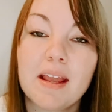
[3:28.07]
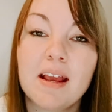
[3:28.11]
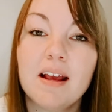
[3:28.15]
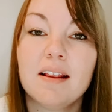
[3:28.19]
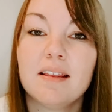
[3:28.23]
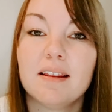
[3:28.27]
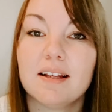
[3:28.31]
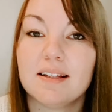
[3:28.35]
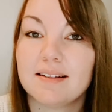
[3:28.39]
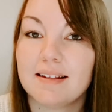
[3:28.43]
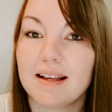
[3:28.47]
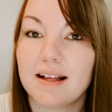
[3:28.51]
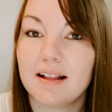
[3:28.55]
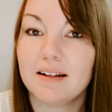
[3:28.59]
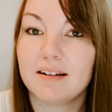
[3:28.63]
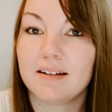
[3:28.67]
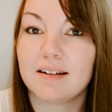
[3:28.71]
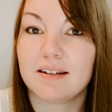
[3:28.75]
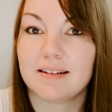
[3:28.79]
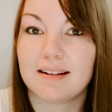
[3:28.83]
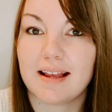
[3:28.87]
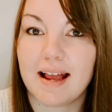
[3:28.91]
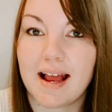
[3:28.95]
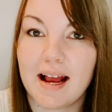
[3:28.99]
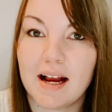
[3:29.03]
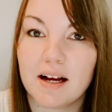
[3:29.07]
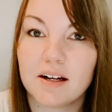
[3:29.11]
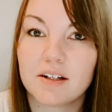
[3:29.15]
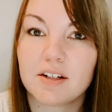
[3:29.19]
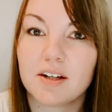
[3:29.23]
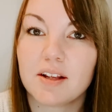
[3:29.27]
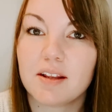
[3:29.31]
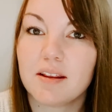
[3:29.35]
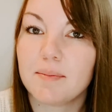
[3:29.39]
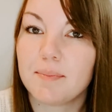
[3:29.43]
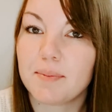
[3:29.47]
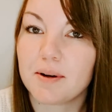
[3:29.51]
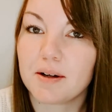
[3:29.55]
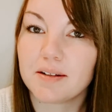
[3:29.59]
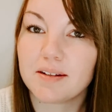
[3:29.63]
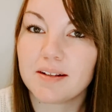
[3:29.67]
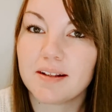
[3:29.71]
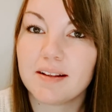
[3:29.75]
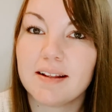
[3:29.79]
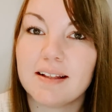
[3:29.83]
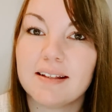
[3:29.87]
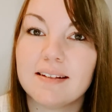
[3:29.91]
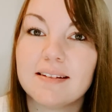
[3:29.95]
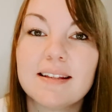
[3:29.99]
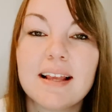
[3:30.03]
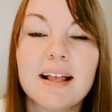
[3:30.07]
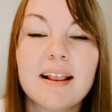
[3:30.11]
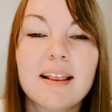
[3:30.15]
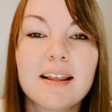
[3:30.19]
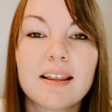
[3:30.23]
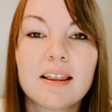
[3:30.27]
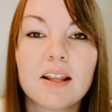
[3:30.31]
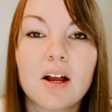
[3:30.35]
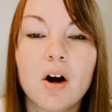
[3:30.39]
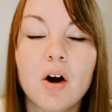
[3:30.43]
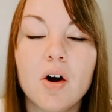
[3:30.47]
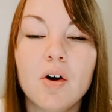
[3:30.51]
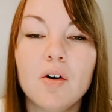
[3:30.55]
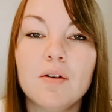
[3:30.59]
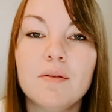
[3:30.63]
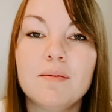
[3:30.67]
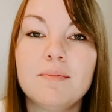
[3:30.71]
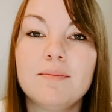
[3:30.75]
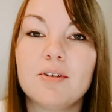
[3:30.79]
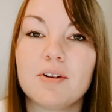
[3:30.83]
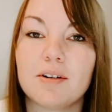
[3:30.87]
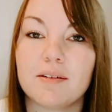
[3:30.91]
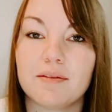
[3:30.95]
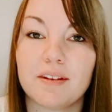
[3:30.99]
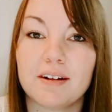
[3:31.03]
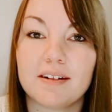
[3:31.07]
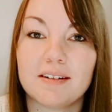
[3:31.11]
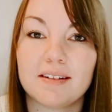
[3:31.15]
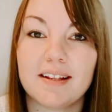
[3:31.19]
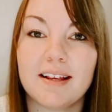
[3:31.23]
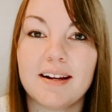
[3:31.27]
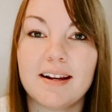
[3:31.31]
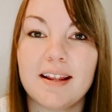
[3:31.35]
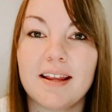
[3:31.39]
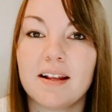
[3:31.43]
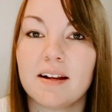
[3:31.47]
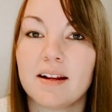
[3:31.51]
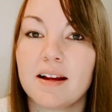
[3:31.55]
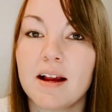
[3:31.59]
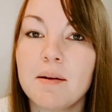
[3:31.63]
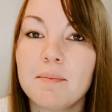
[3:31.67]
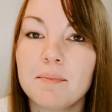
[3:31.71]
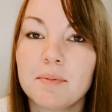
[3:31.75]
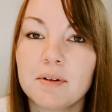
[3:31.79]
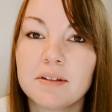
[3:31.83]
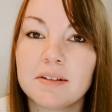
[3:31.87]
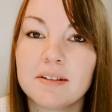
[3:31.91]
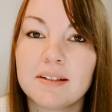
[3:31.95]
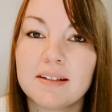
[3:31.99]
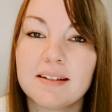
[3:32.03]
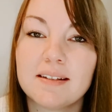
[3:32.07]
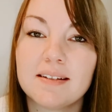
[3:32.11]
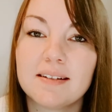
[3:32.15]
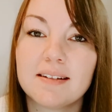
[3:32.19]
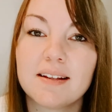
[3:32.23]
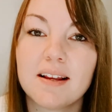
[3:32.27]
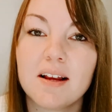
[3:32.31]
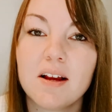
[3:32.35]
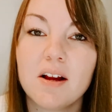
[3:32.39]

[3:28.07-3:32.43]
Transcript: the seller is actually the person that's selling the home, or if there's any encumbrances